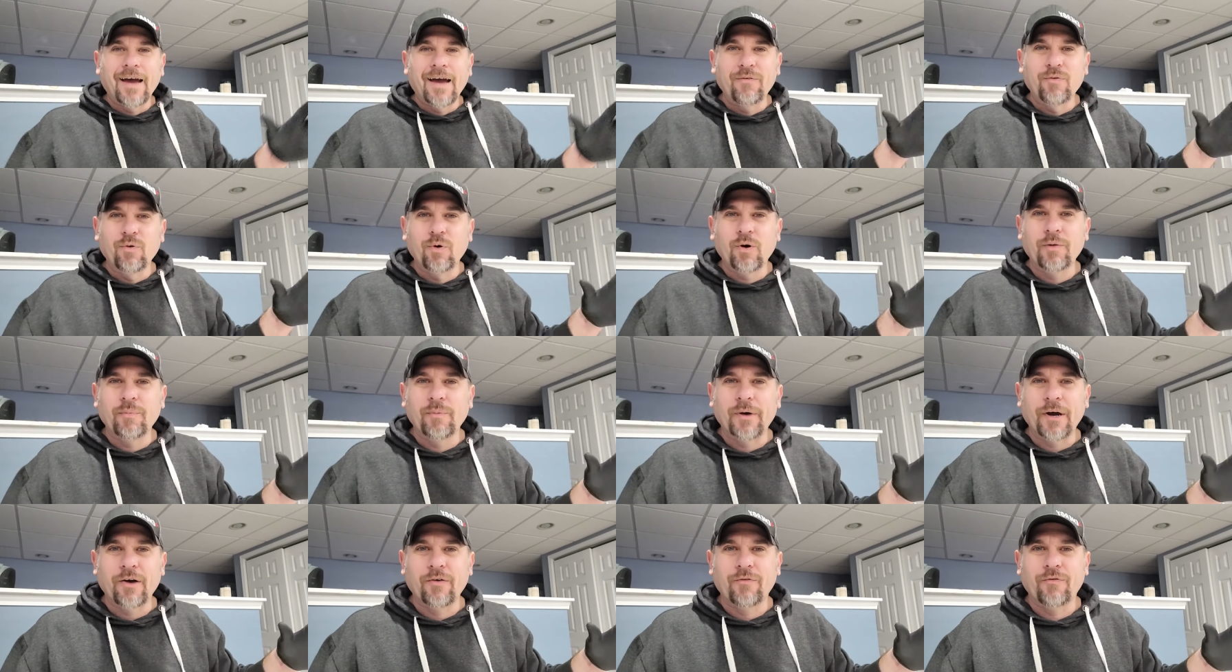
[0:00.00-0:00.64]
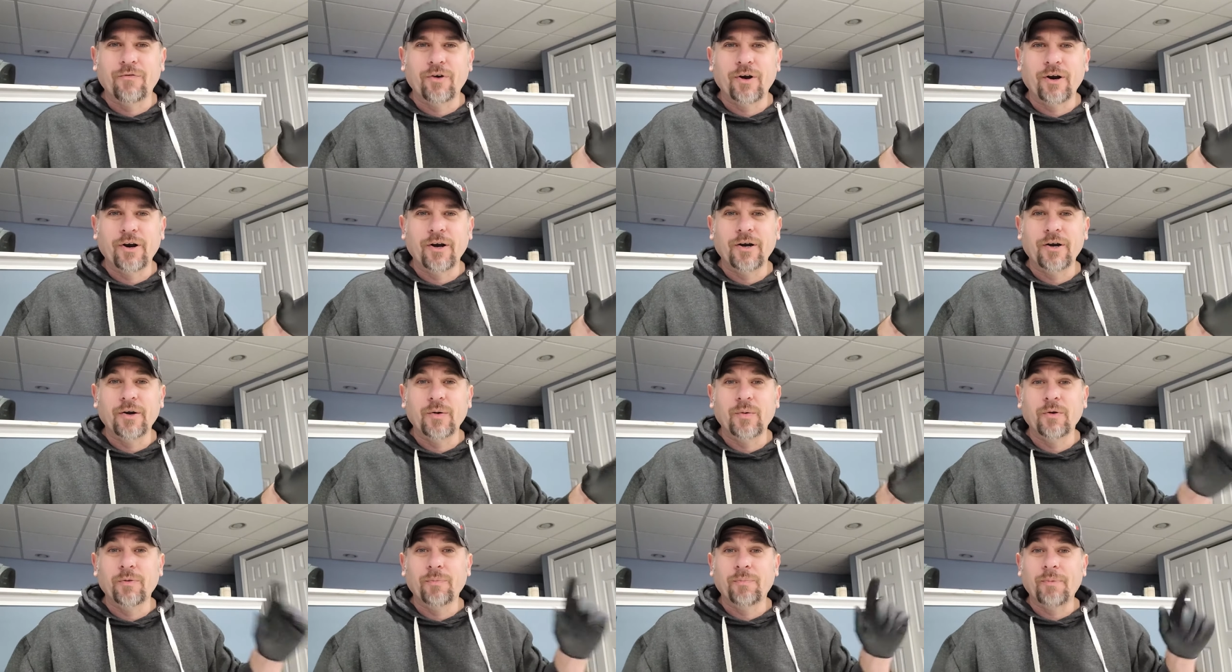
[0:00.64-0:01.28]
Hey everyone, Michael Ferrara
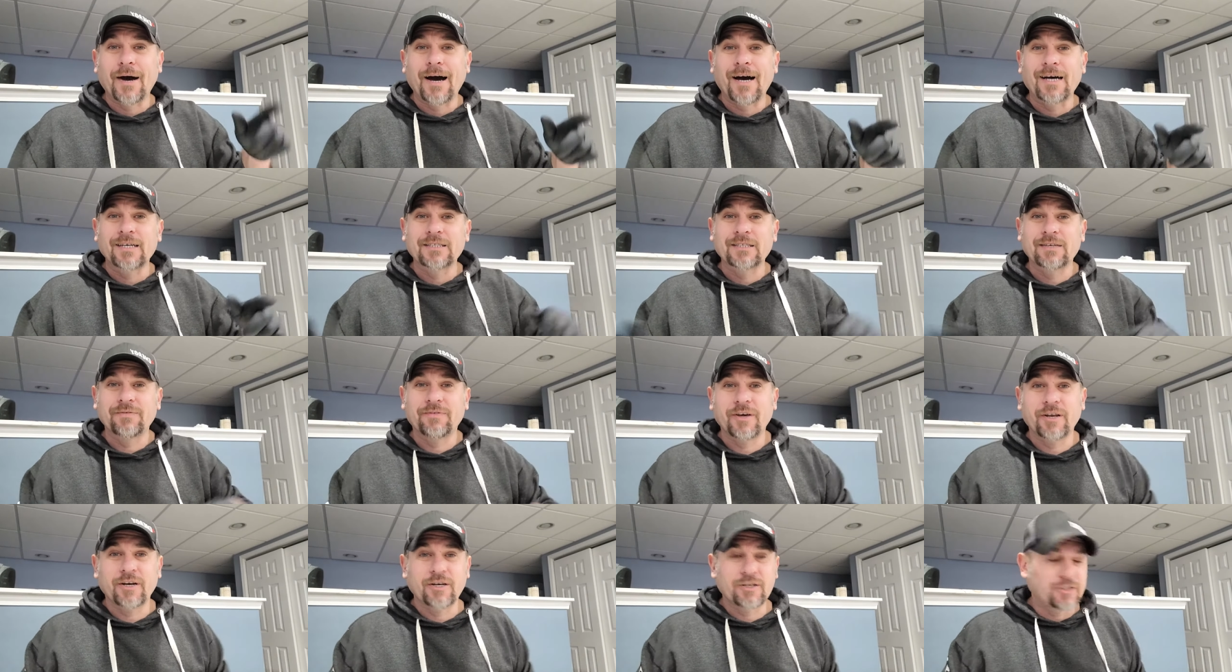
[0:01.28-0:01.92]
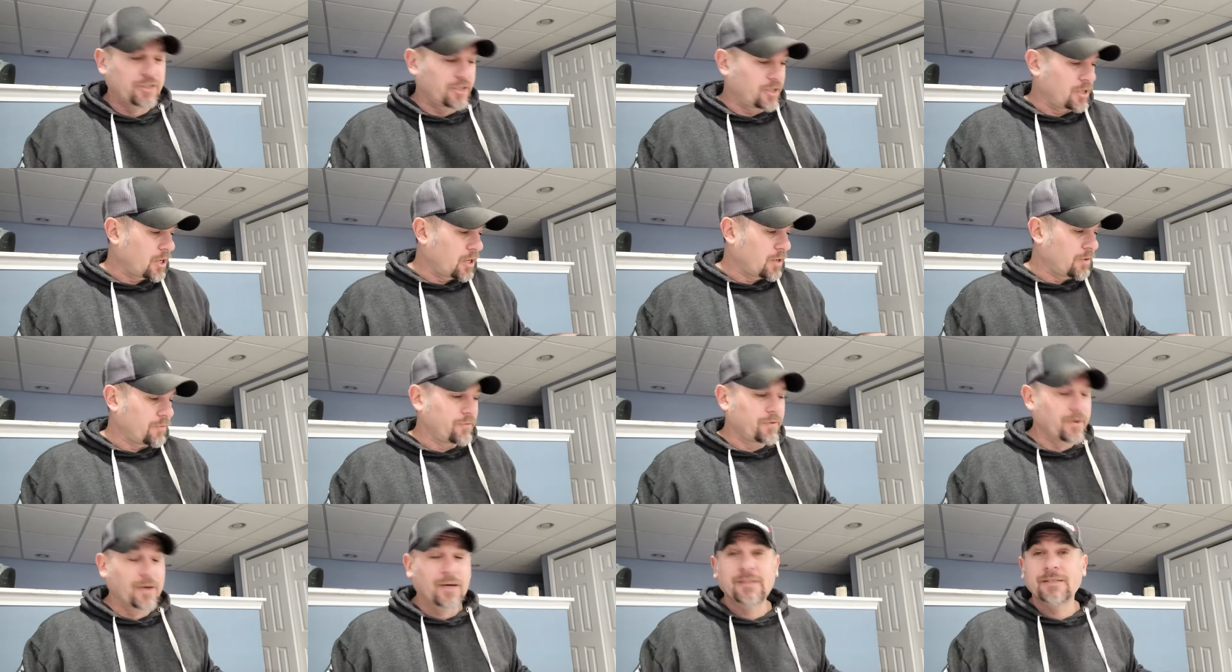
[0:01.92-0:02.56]
here with Positive Energy
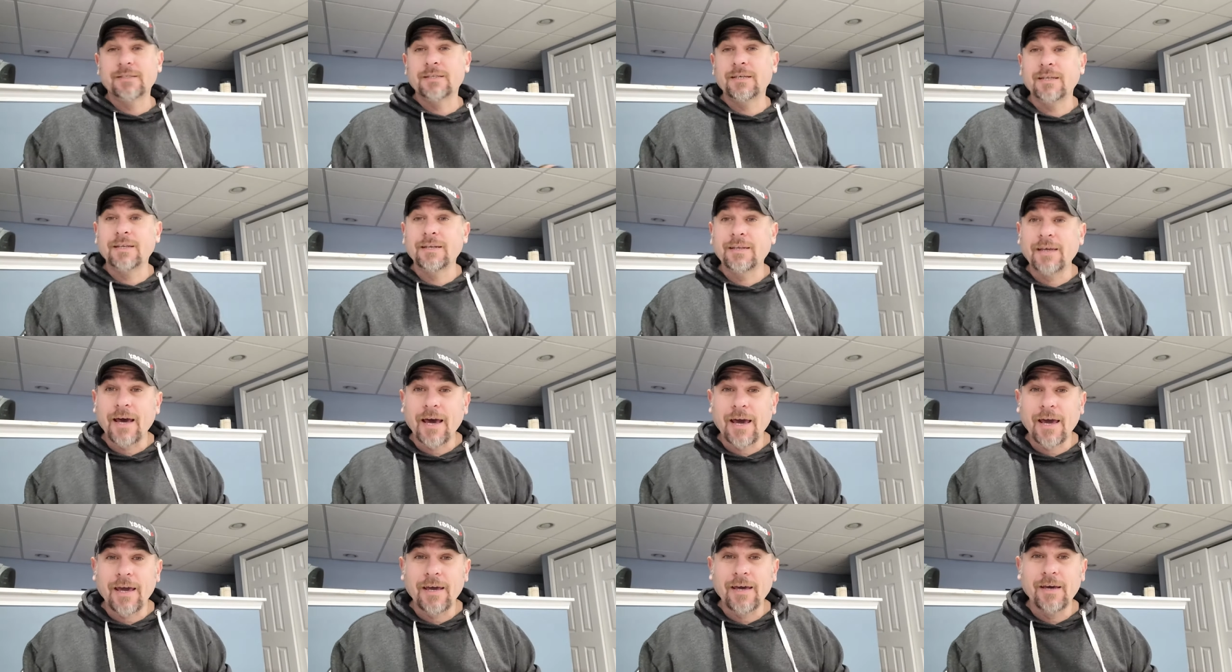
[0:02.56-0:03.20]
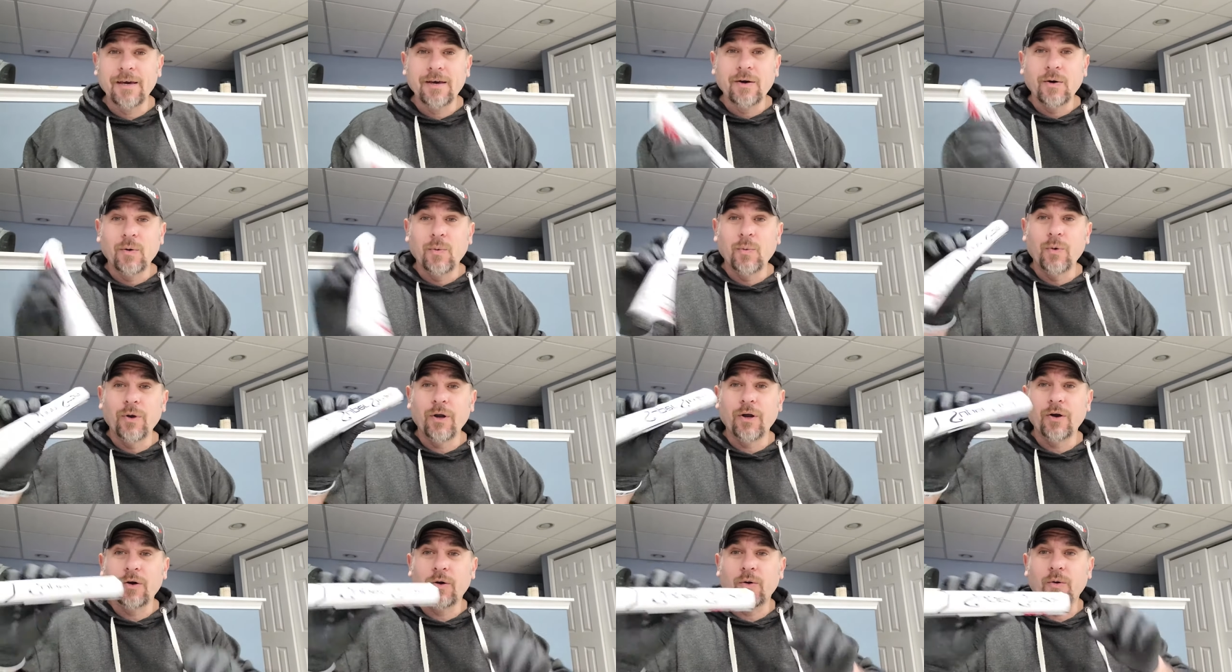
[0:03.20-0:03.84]
Golf, and today
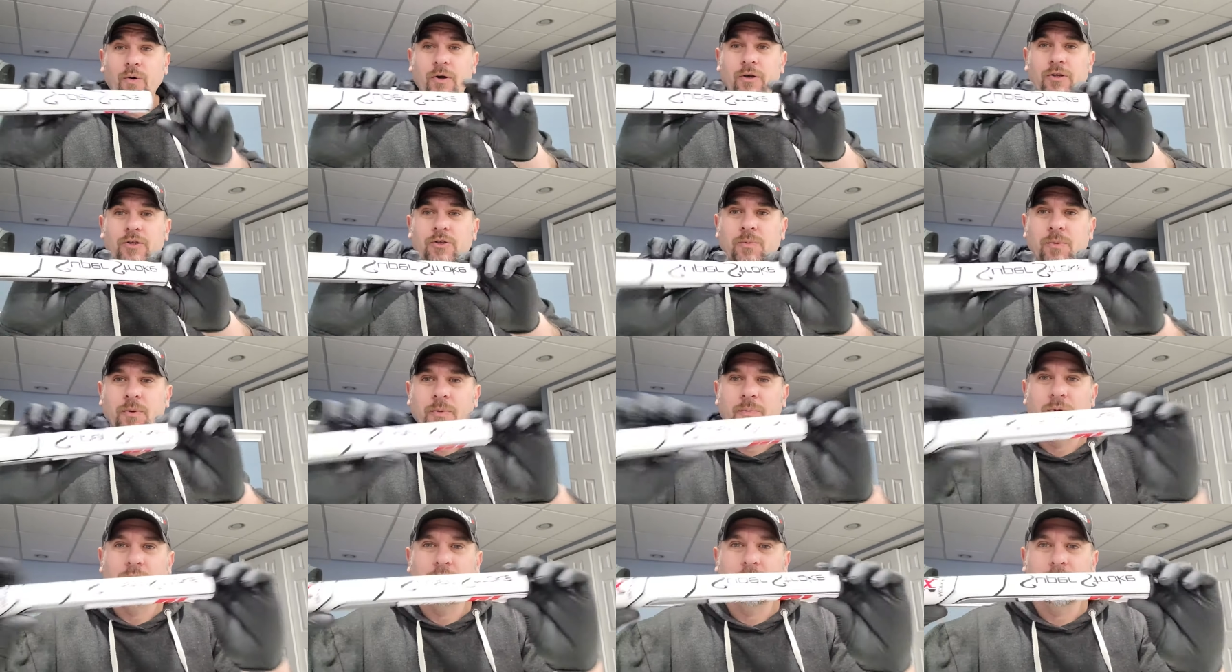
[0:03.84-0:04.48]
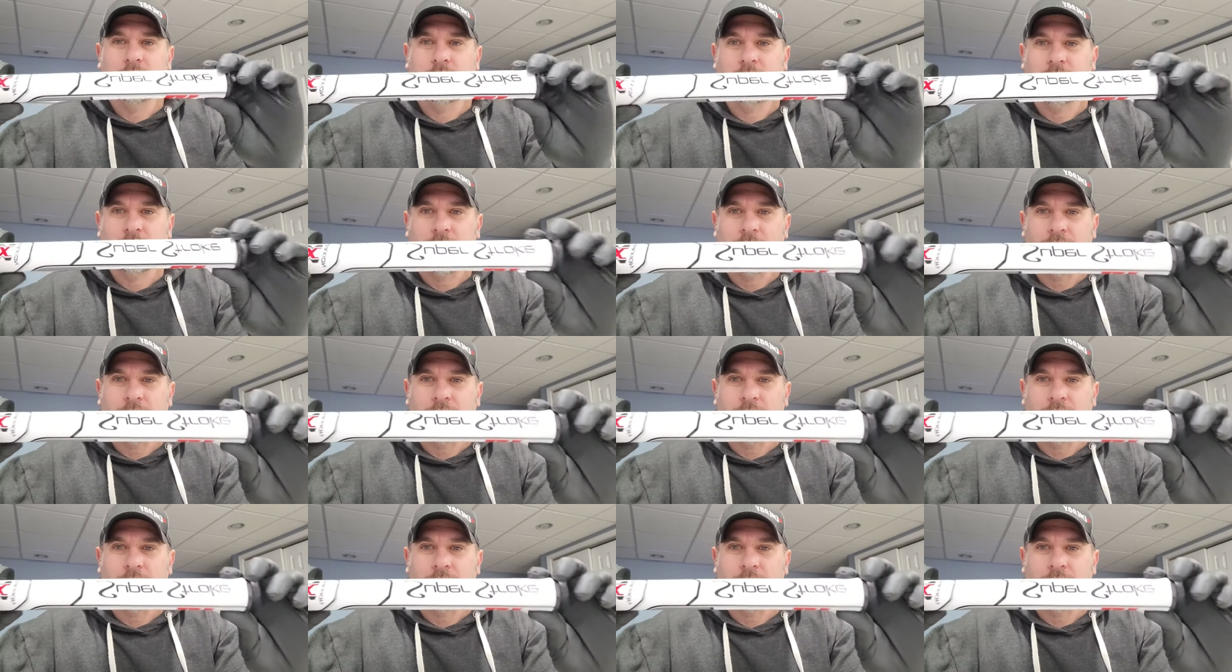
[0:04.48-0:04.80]
we are going to be putting